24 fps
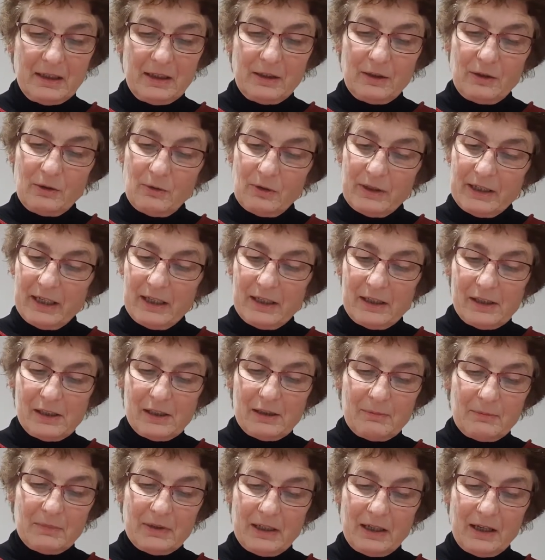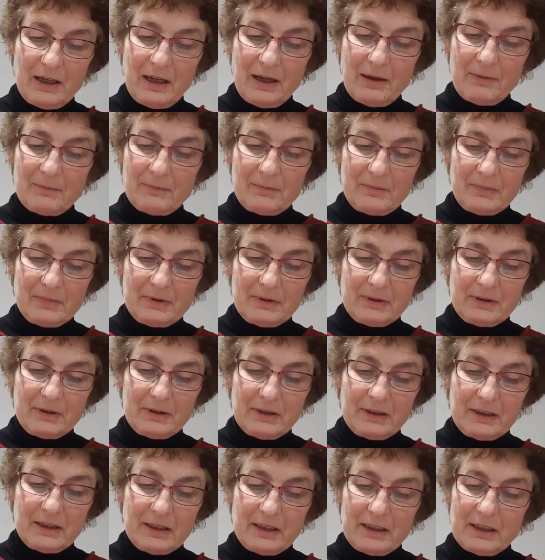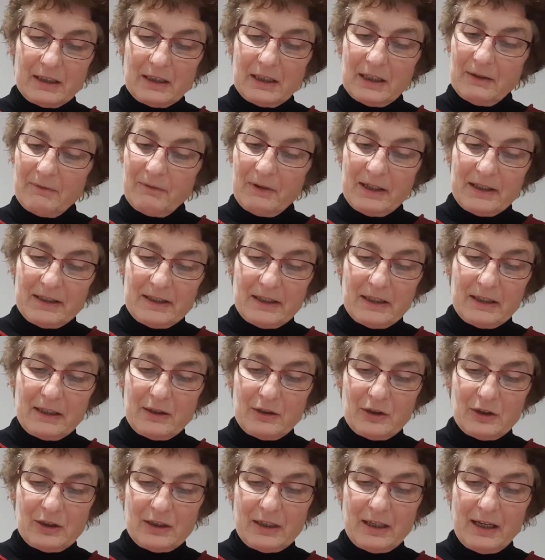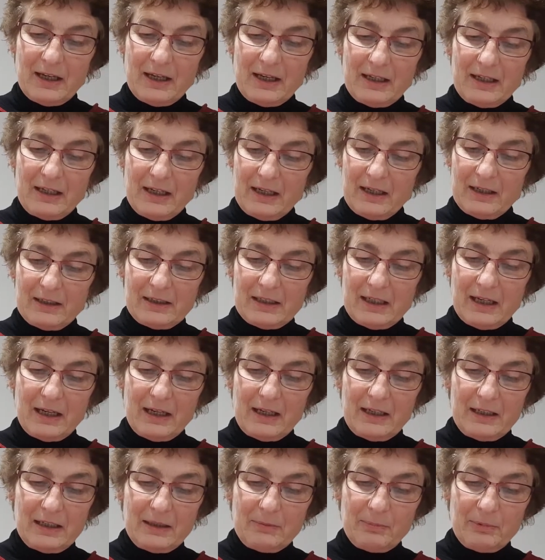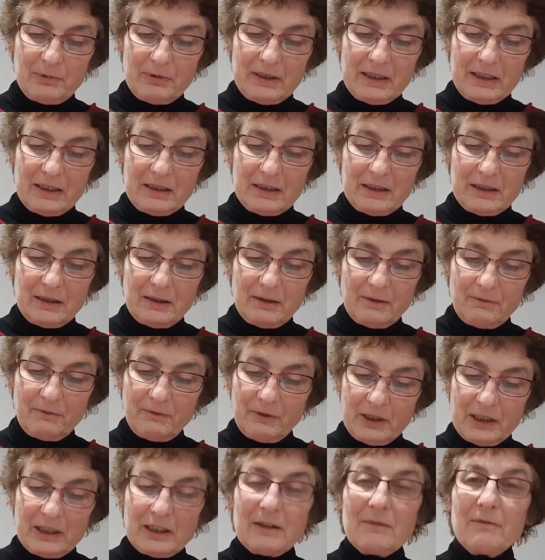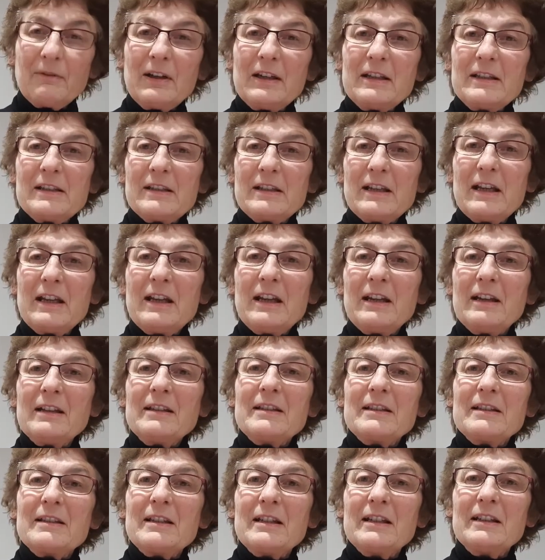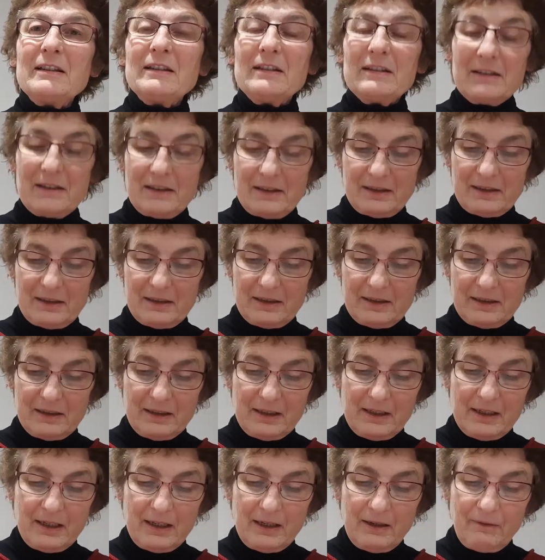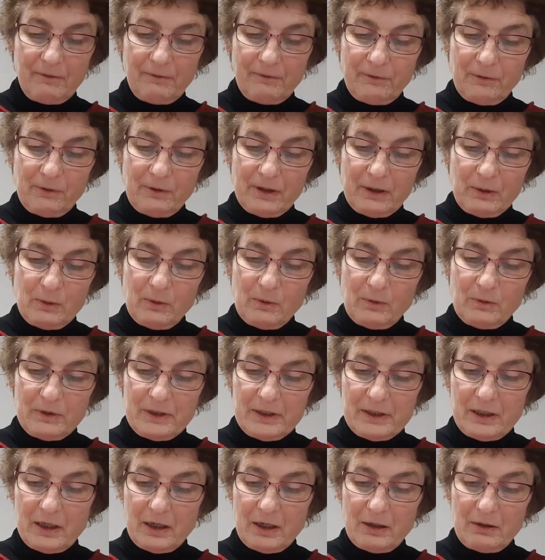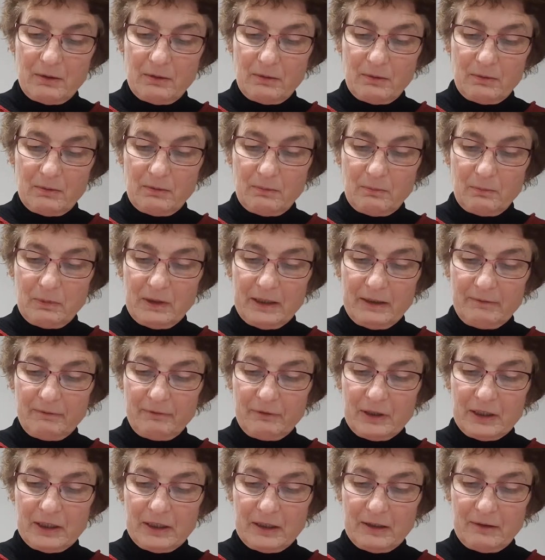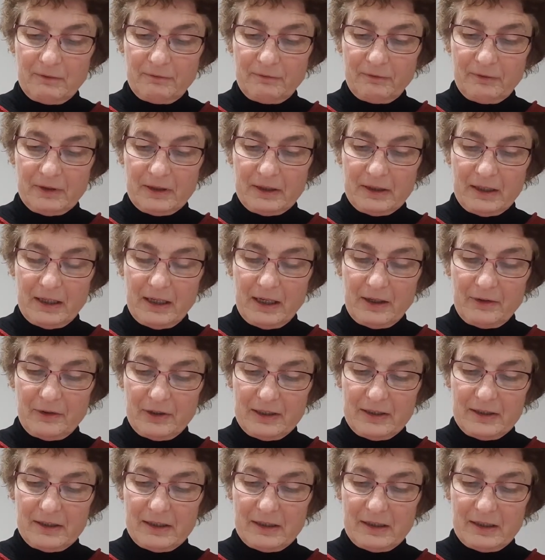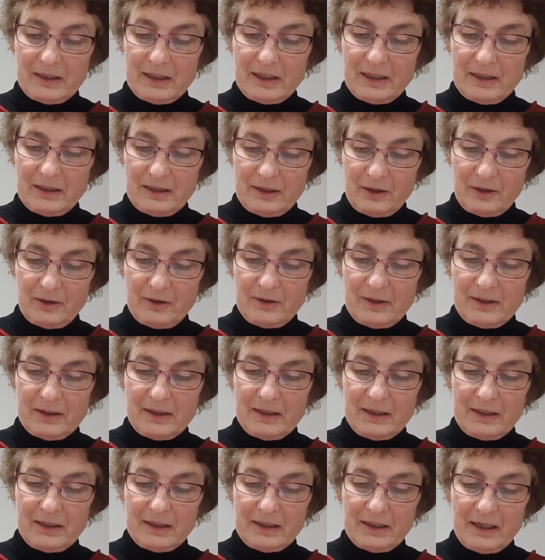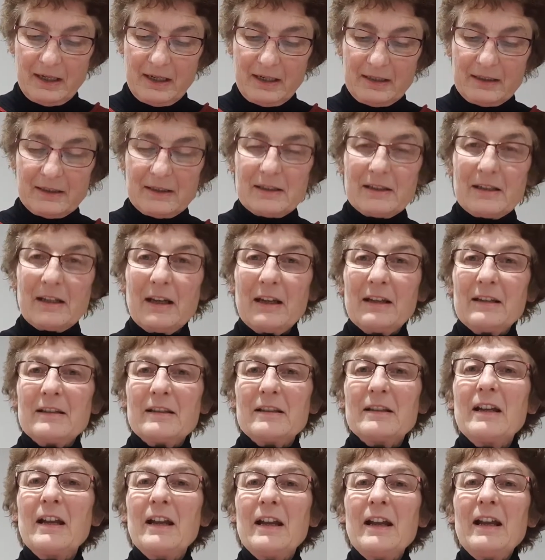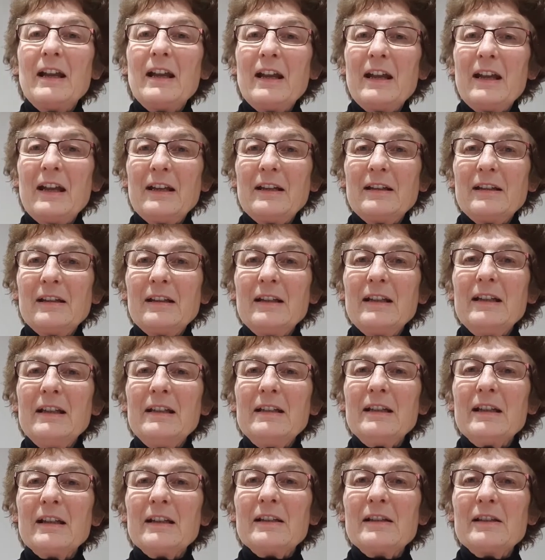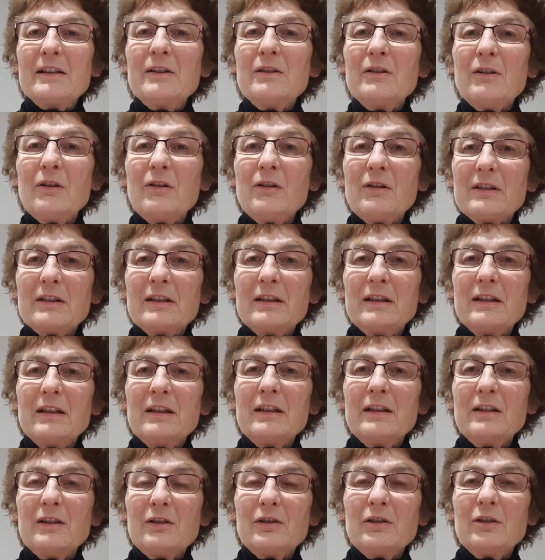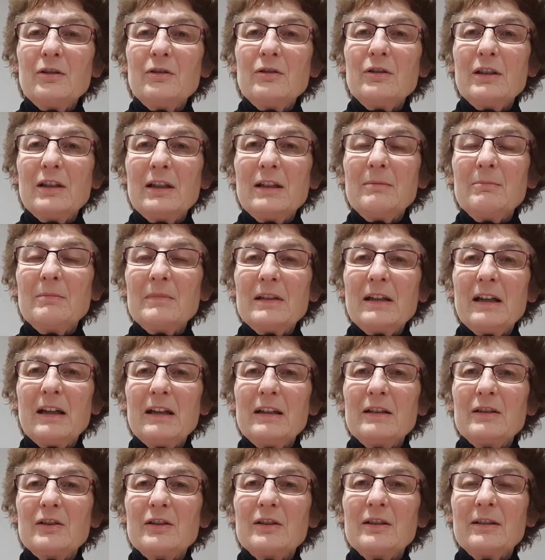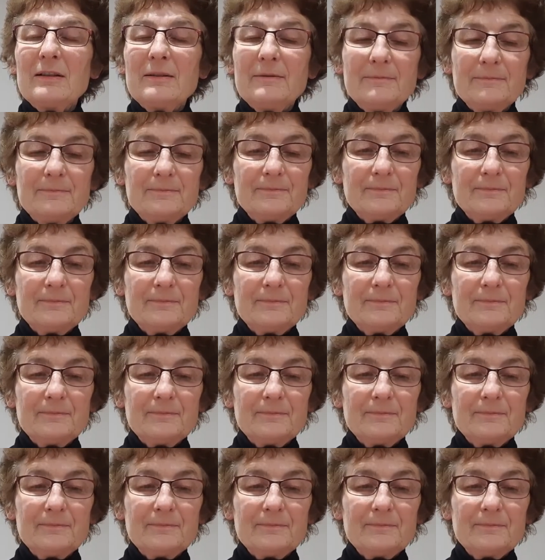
Your kingdom come. Give us each day our daily bread. Forgive us our sins, for also we forgive others who sin against us, and lead us not into temptation."